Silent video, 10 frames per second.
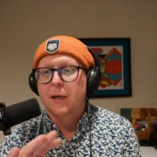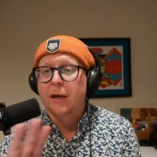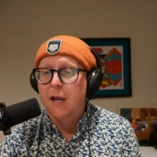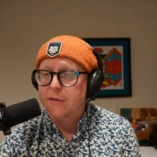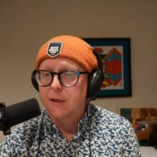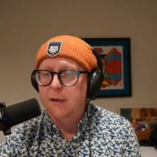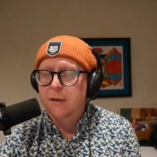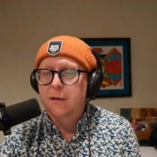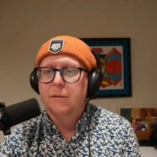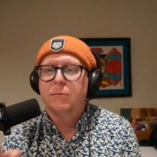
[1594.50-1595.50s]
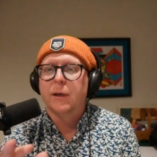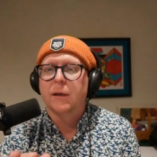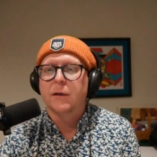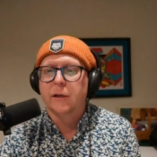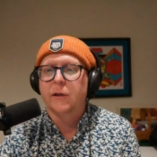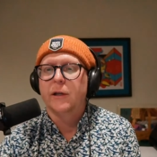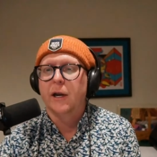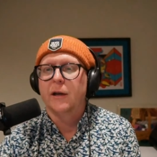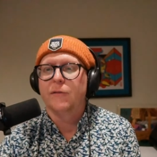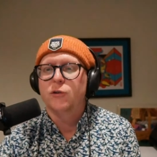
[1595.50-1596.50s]
Not nothing, but clearly
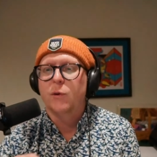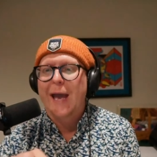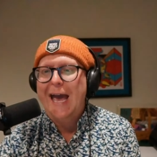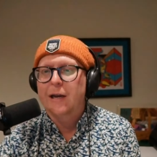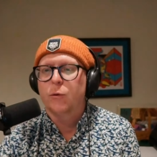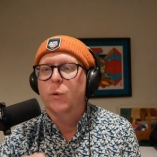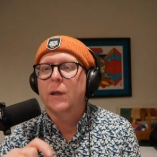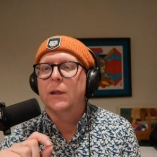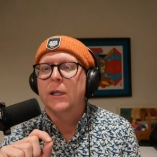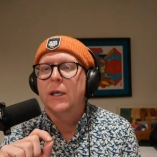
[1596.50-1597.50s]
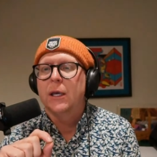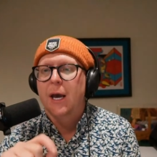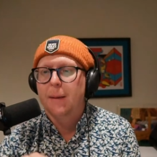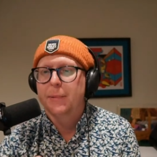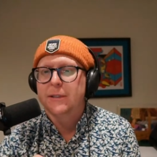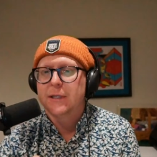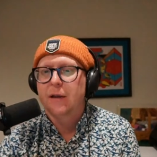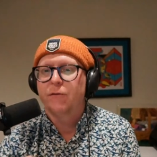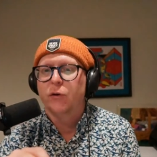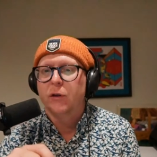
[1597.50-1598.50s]
not enough to adequately
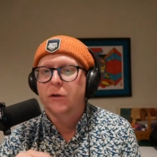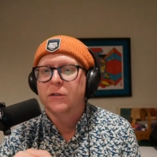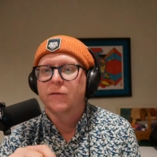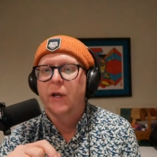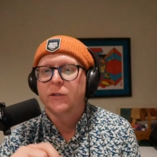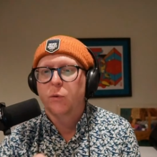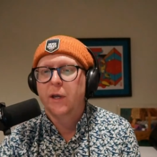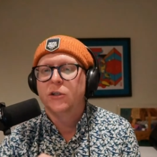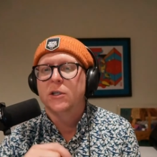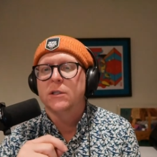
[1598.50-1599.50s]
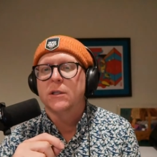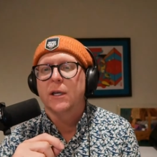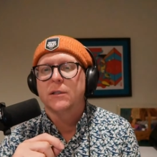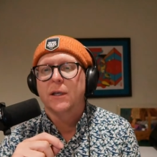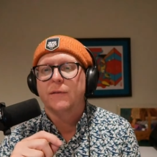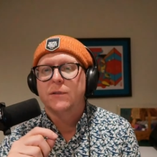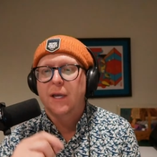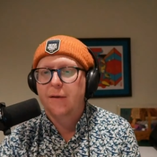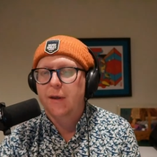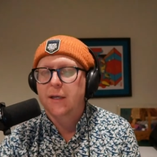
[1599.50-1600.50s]
compensate for years of lost wages, lost life
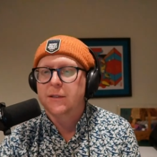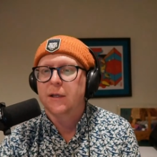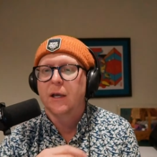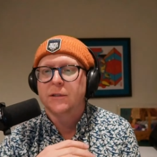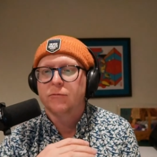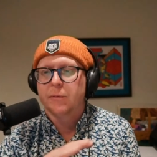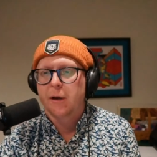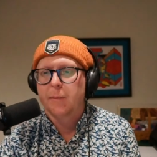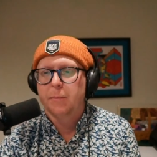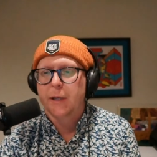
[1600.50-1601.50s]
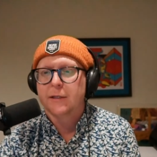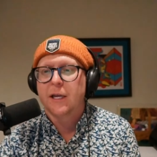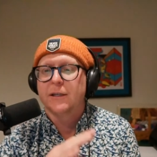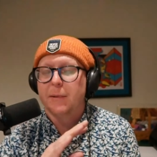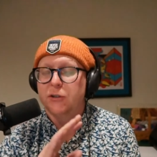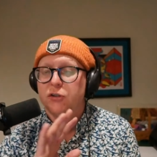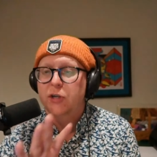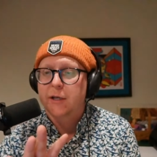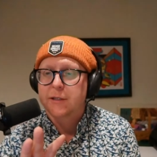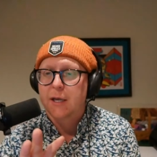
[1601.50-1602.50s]
savings, and lost retirement plans, not to mention
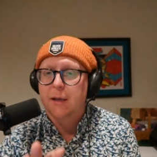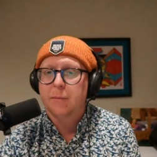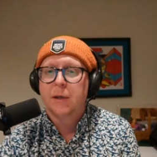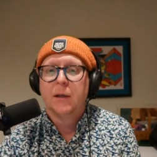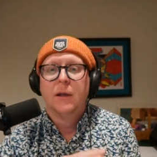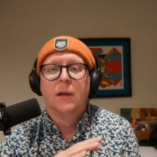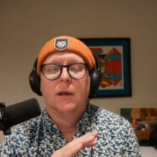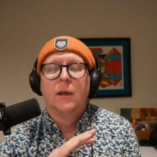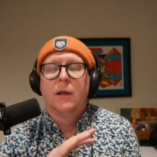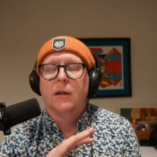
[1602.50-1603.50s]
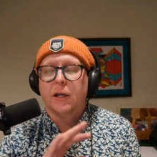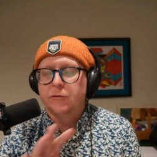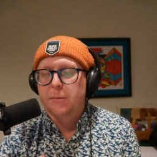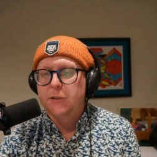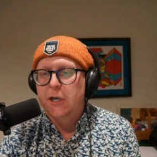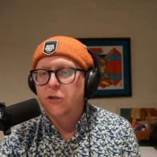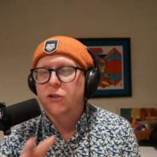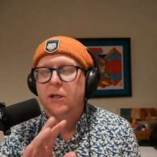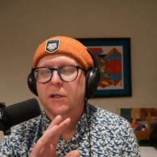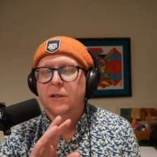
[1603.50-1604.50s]
jail time, lost
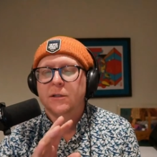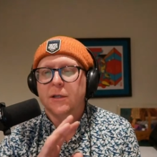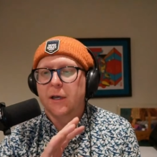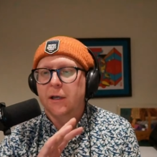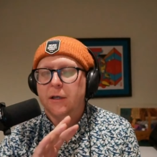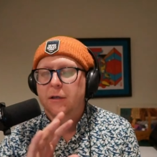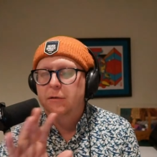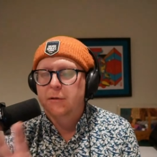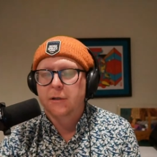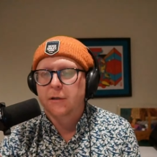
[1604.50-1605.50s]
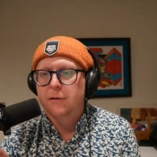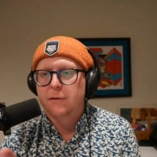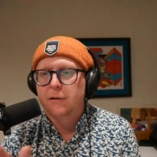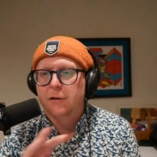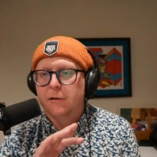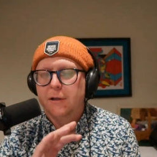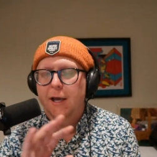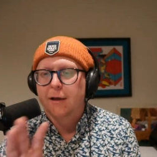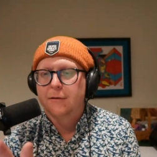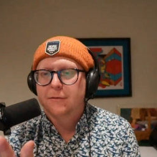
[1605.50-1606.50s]
reputations, like the, the,
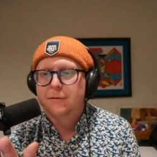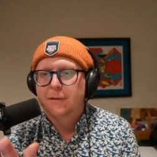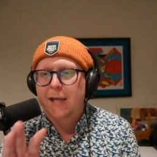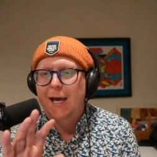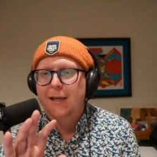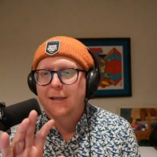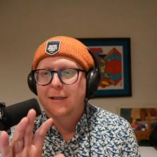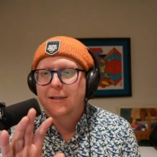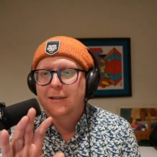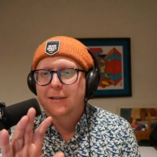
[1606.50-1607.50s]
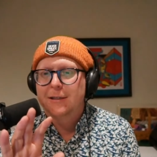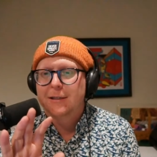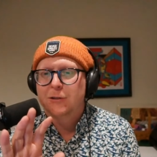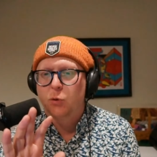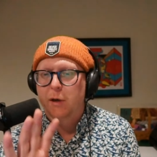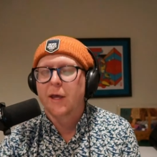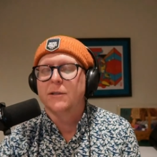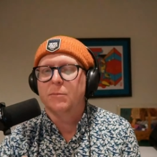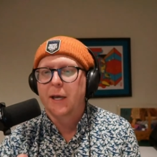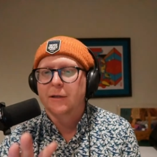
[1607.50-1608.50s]
yeah, that twenty
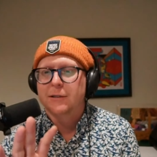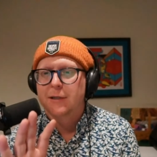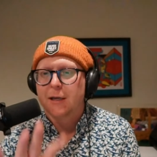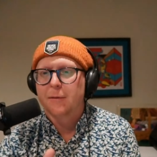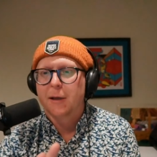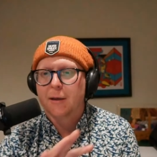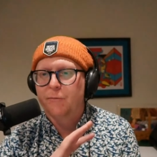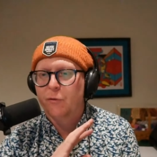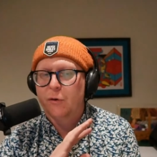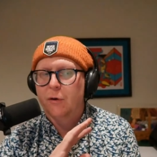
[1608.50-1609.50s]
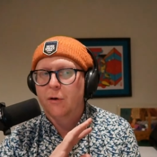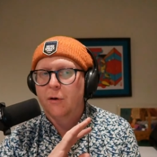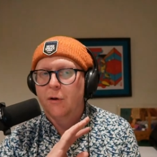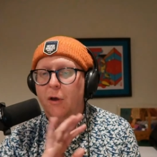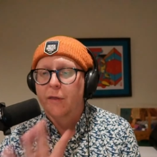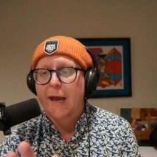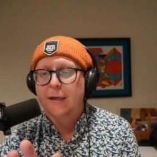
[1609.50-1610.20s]
thousand pounds is not going to make up for all